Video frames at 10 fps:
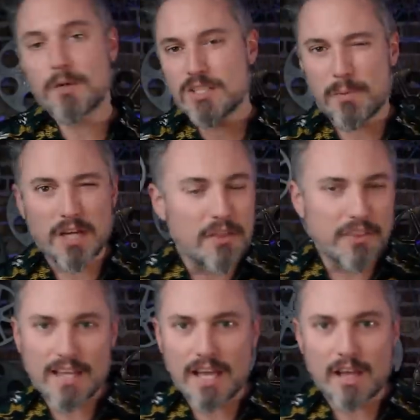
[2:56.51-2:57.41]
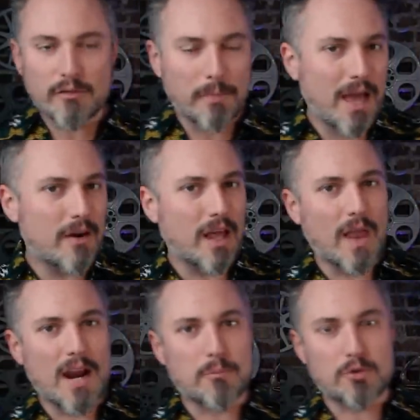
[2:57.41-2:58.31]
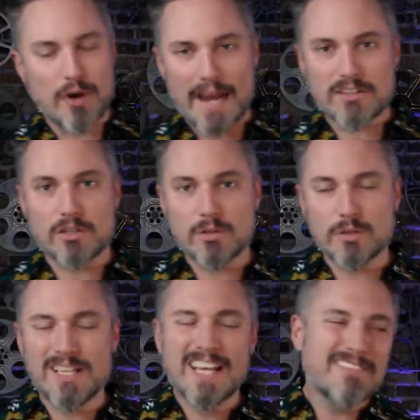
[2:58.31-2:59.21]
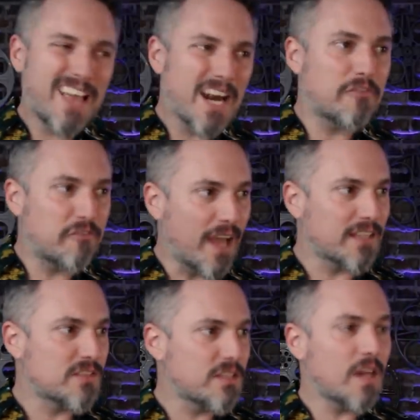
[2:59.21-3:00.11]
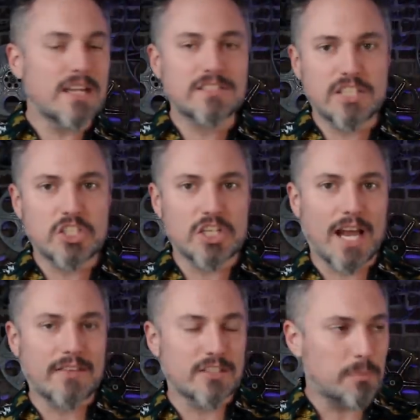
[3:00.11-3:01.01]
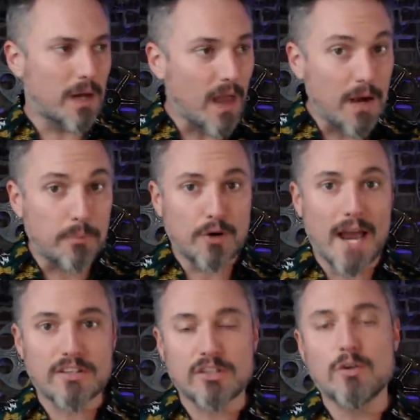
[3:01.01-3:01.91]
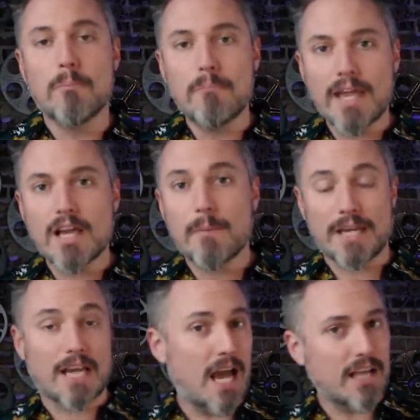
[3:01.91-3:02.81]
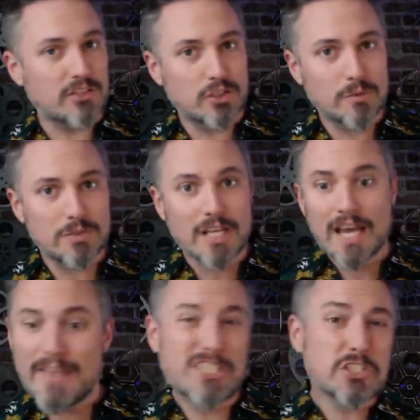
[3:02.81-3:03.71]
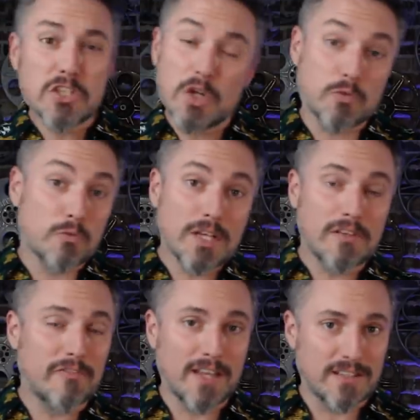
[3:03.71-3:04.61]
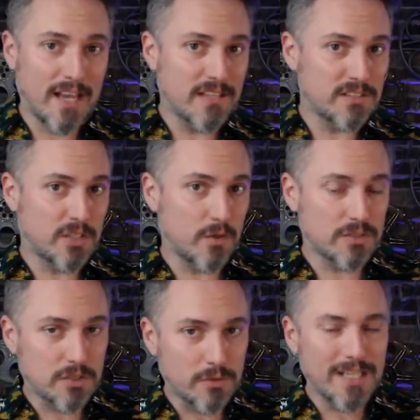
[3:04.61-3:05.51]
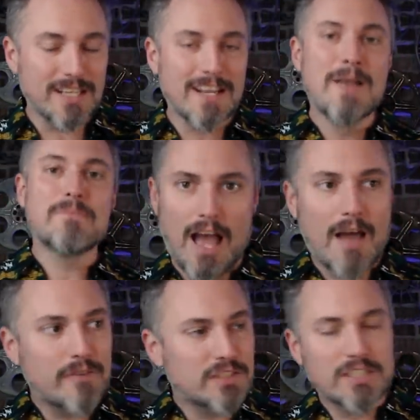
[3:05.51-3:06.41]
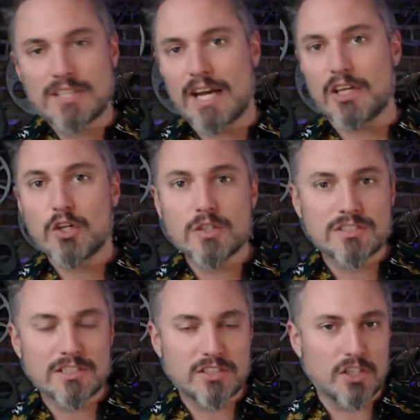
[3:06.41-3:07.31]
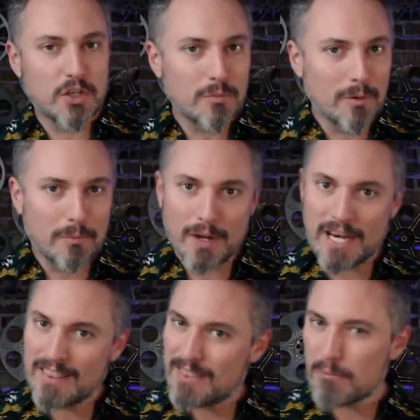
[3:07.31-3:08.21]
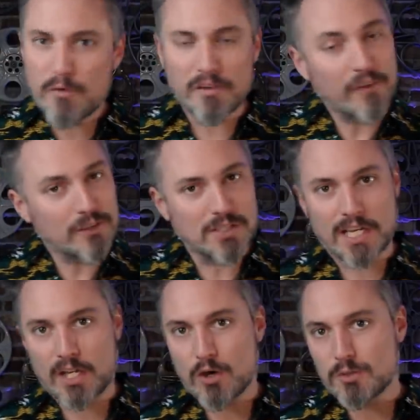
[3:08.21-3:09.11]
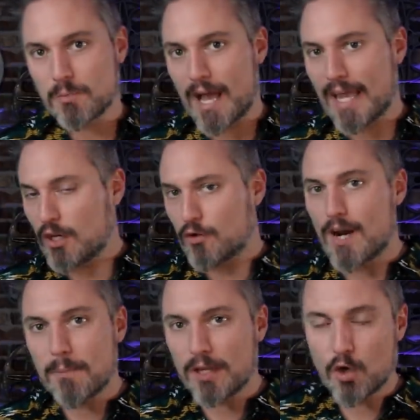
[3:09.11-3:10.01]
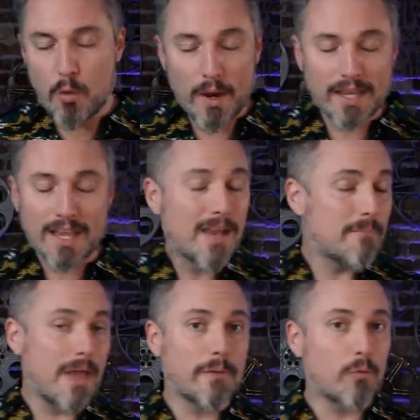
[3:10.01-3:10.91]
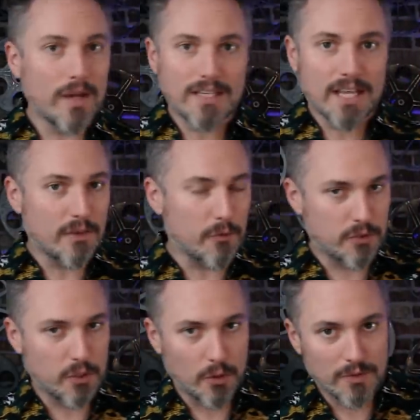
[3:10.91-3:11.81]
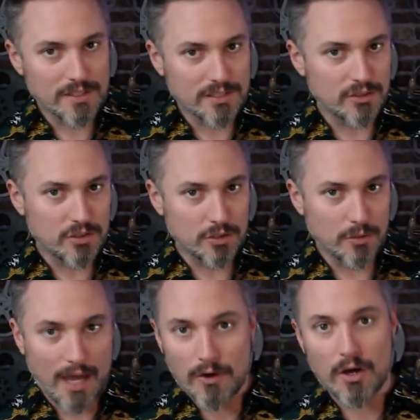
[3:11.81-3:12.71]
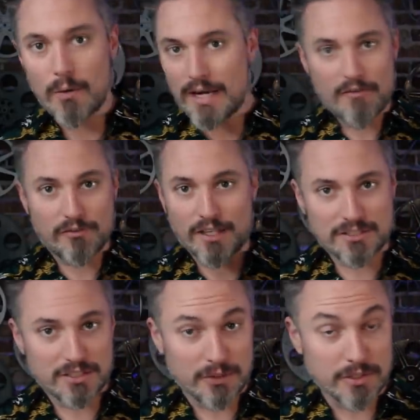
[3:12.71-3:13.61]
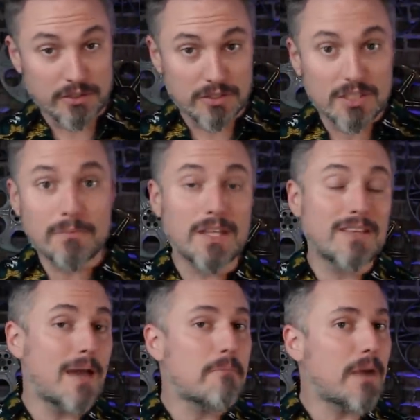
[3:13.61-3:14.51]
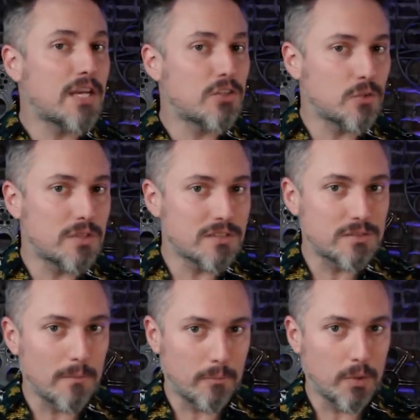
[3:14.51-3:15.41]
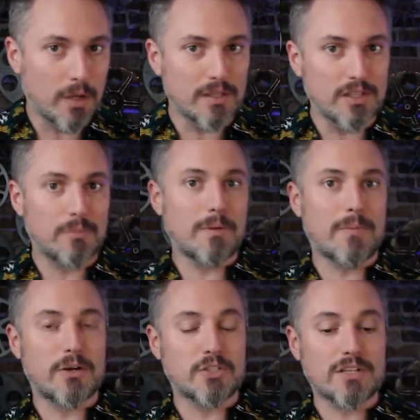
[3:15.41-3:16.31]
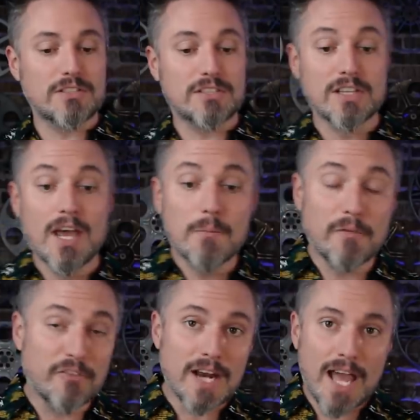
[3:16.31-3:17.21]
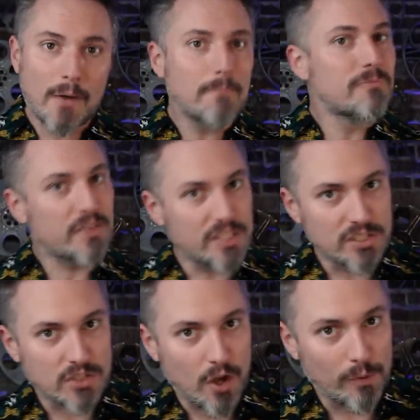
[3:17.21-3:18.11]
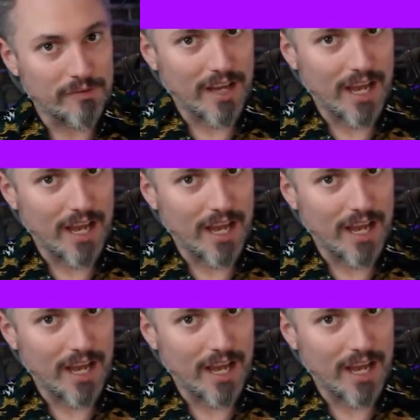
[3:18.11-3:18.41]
brings up another thing I love about it, a lot of practical, not effects, there's a lot of C G I in this, but a lot of practical makeup and costumes that just look really fantastic on screen. Obviously, it's got a good sense of humor, but the movie feels like it goes by incredibly quick. Maybe one day they'll turn this into, I don't know, a Netflix series or something that might do this book a little bit better justice, but for now, this is all we've